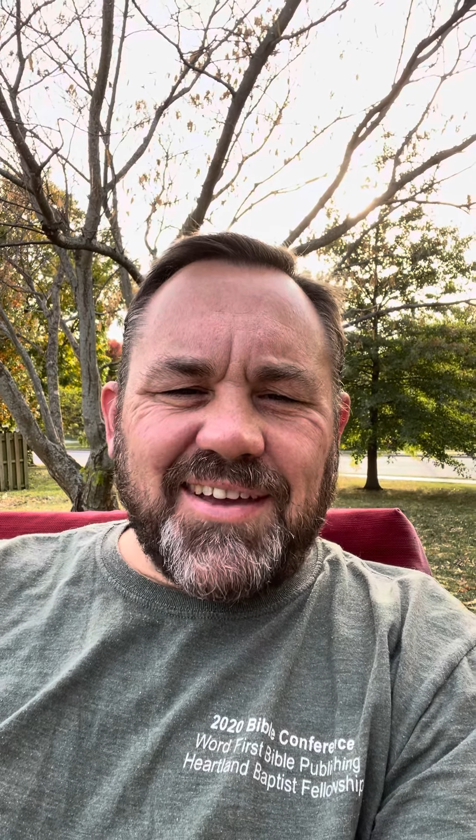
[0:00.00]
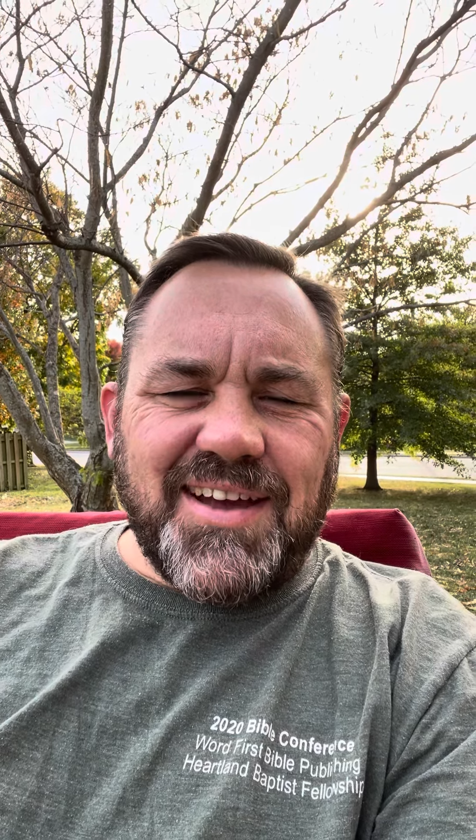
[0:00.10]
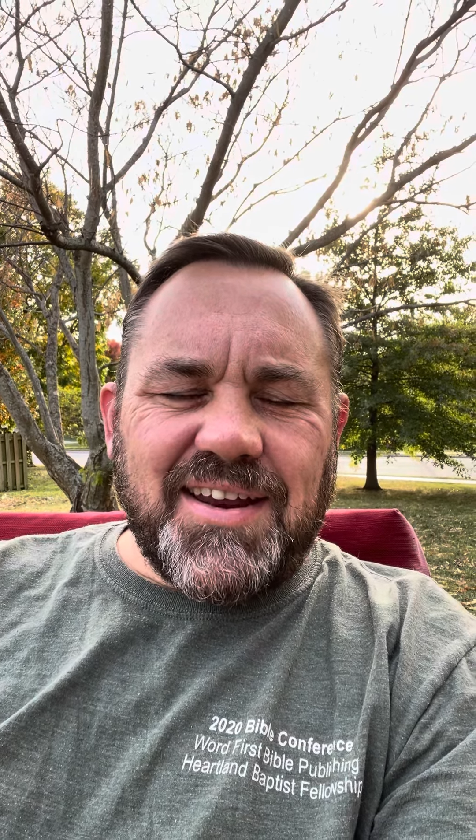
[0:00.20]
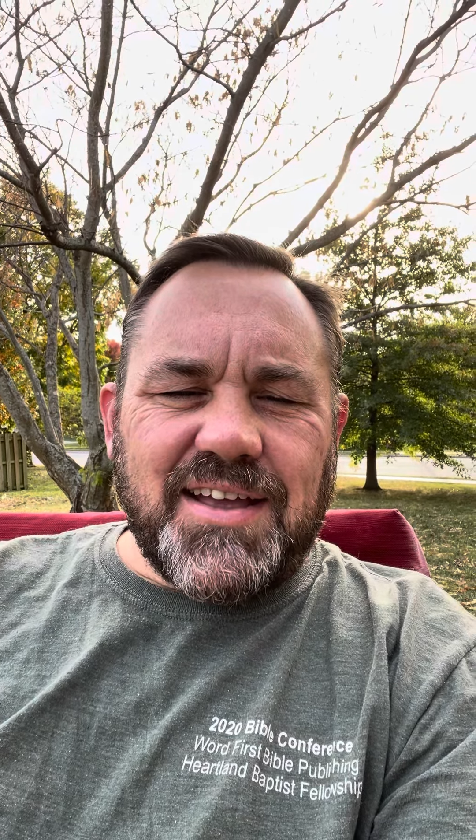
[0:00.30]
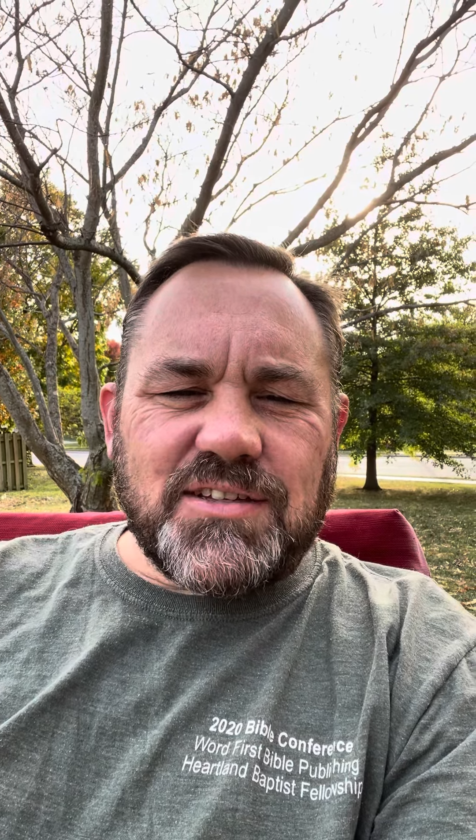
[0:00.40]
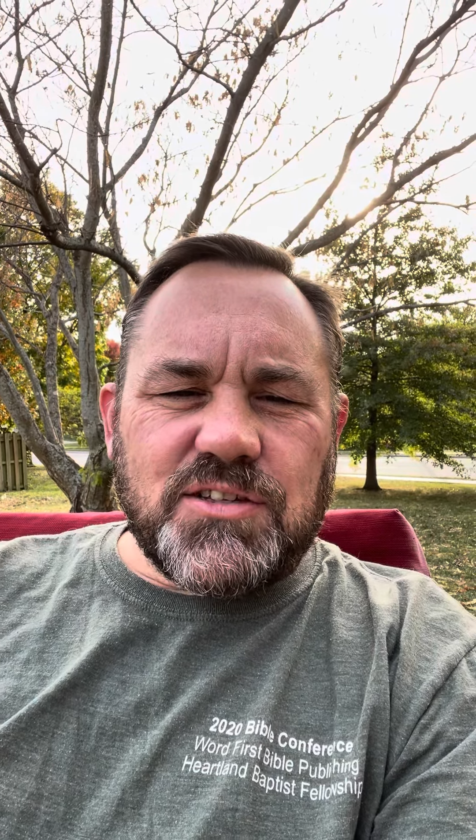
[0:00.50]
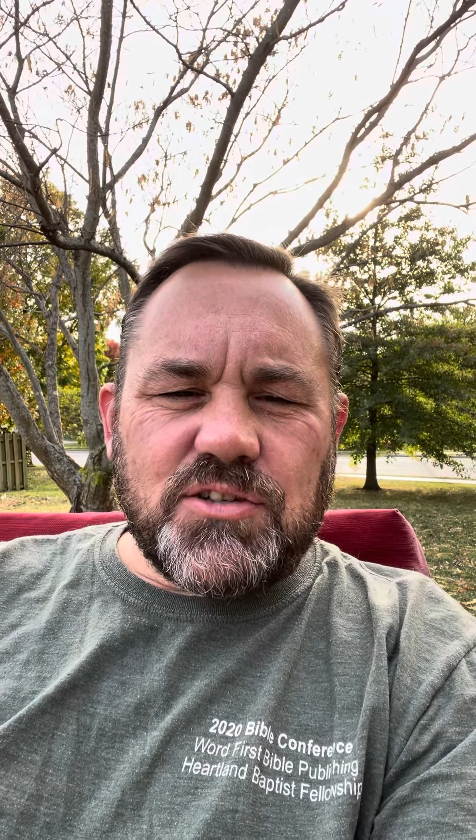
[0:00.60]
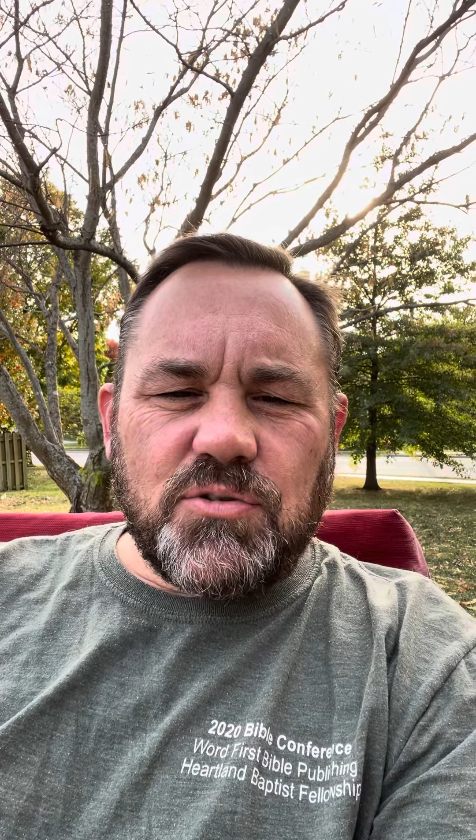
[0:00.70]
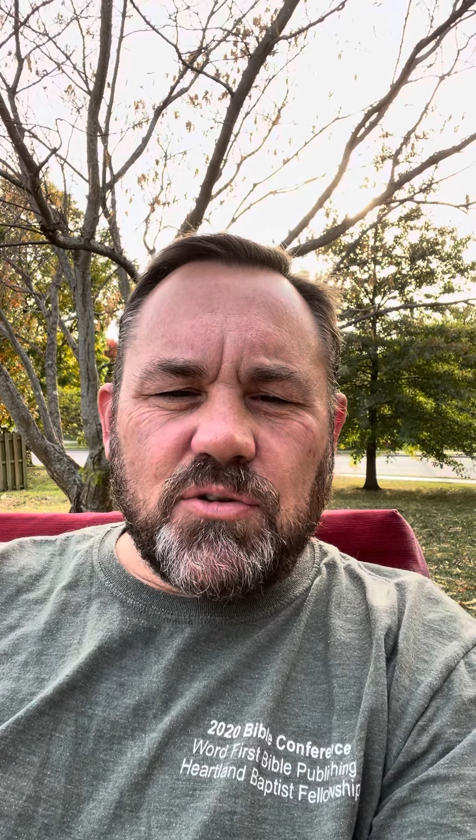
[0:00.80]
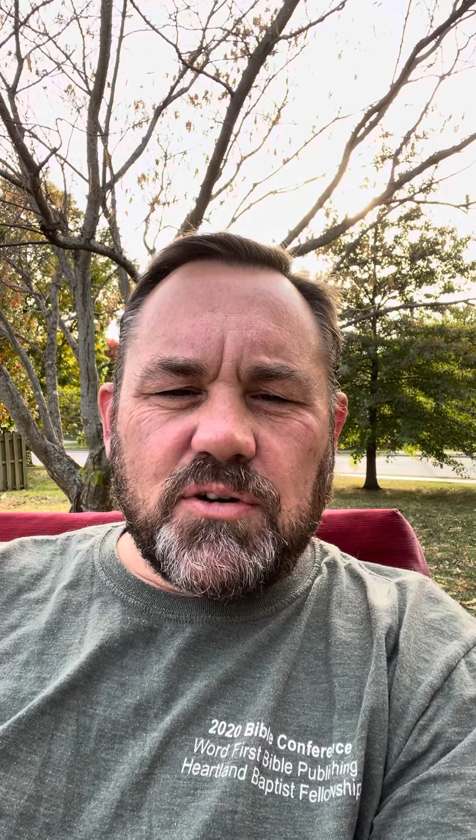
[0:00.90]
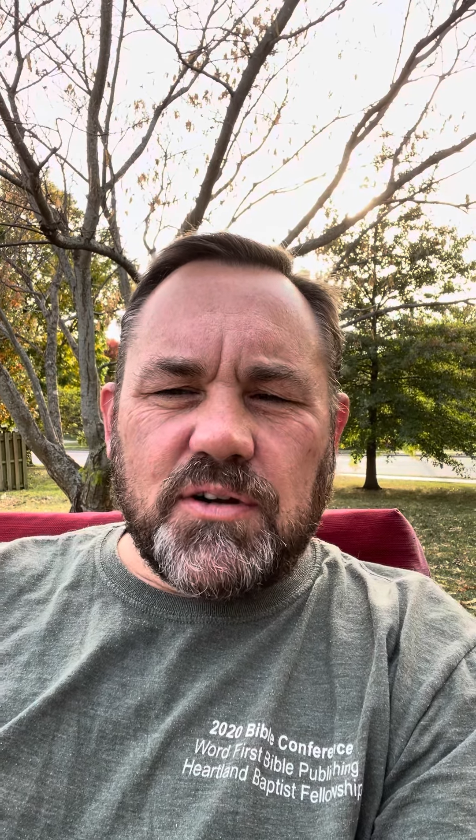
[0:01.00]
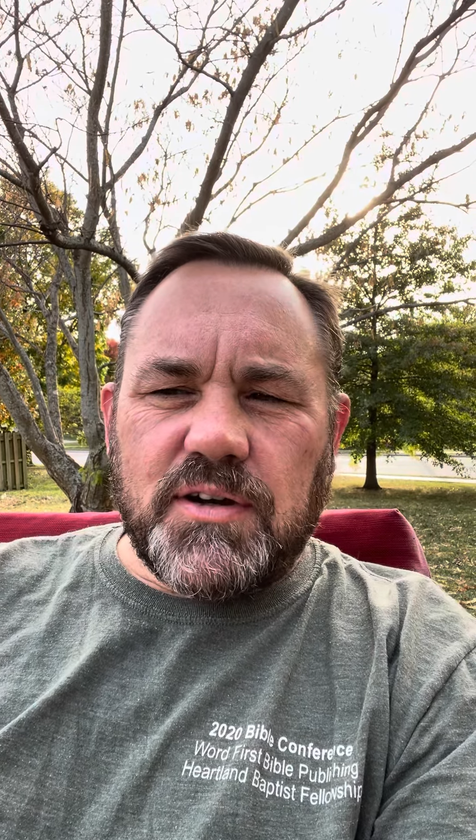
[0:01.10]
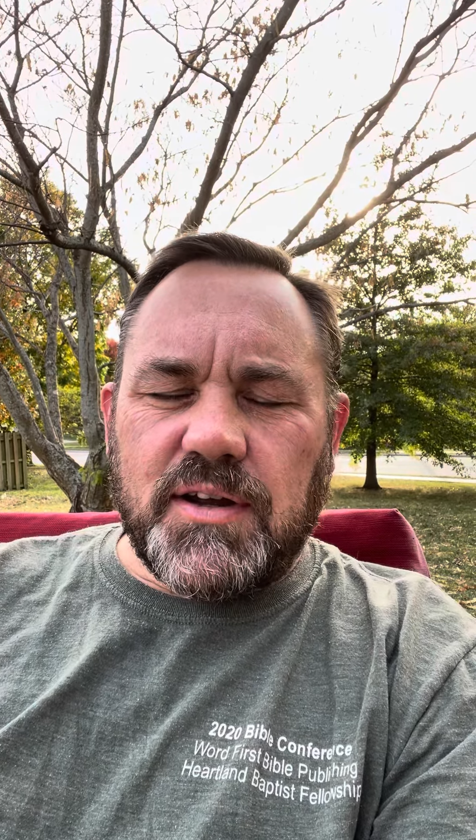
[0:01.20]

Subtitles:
God has in store.